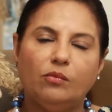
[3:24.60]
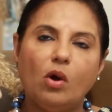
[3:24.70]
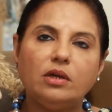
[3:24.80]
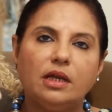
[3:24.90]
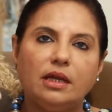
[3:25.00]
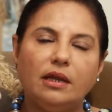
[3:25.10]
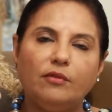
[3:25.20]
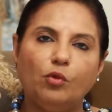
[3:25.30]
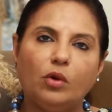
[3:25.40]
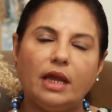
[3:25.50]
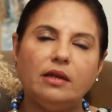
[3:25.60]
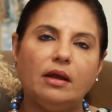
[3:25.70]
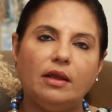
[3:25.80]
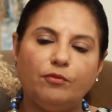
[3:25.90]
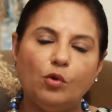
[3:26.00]
what if you
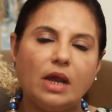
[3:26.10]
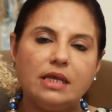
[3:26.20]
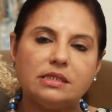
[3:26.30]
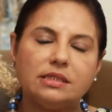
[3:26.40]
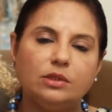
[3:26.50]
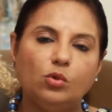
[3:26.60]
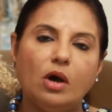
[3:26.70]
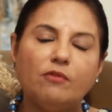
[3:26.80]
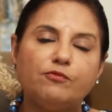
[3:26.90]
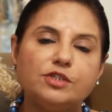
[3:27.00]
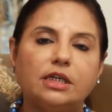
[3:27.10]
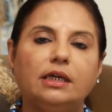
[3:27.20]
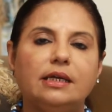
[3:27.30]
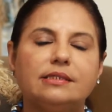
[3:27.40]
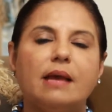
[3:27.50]
cannot if you can do a
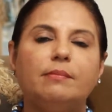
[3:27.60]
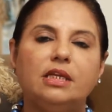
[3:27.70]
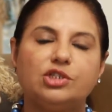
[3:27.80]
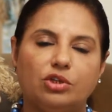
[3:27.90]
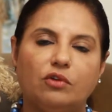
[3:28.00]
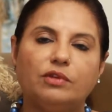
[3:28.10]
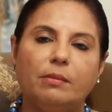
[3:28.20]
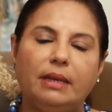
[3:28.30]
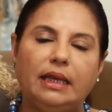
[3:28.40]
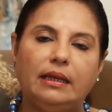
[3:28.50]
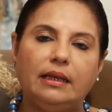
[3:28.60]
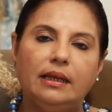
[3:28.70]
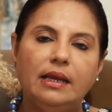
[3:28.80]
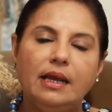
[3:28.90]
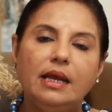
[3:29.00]
physical examination of the male
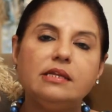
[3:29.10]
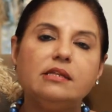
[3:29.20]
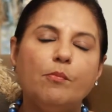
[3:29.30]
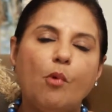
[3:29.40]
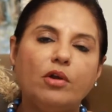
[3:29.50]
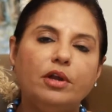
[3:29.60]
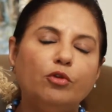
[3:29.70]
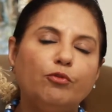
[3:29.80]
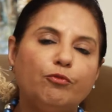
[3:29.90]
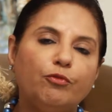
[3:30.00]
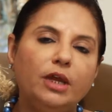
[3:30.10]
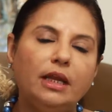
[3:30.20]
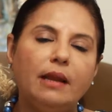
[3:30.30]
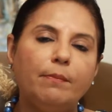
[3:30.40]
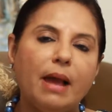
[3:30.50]
it is important to
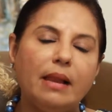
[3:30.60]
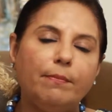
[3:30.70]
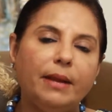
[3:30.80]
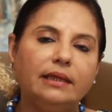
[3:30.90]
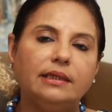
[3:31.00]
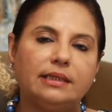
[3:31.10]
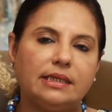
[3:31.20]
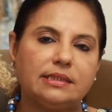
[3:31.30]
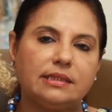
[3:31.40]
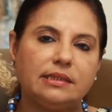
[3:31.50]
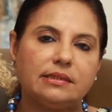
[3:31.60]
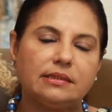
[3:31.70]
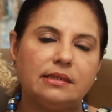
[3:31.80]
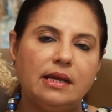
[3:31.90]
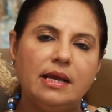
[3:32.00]
feel and palpate the testes
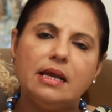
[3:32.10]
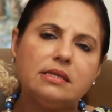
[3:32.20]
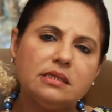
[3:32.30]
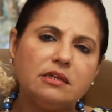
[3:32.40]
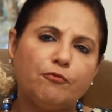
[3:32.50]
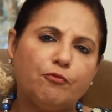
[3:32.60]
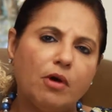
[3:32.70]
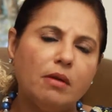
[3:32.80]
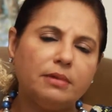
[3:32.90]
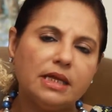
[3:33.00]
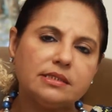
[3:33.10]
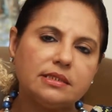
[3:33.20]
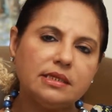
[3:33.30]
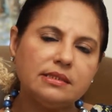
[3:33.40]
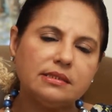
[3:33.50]
is it a firm
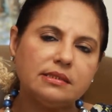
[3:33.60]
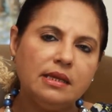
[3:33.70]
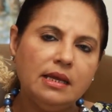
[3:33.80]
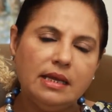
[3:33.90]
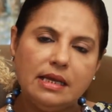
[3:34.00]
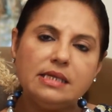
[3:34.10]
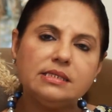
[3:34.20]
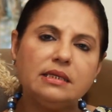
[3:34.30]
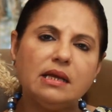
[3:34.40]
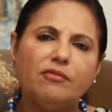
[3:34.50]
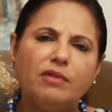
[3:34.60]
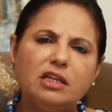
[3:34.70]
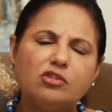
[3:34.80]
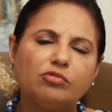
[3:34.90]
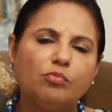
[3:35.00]
testes is it a
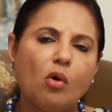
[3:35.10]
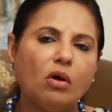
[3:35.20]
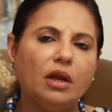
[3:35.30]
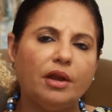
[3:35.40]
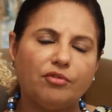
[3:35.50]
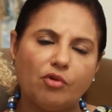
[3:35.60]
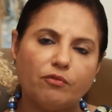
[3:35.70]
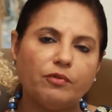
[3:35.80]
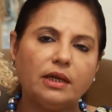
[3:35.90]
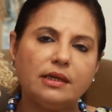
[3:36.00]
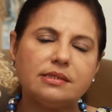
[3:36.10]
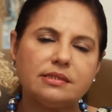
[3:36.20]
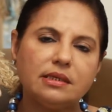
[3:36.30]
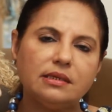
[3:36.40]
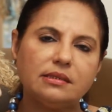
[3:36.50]
very small atrophic
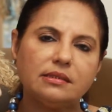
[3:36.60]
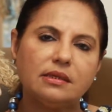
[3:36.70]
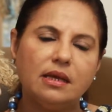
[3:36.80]
testes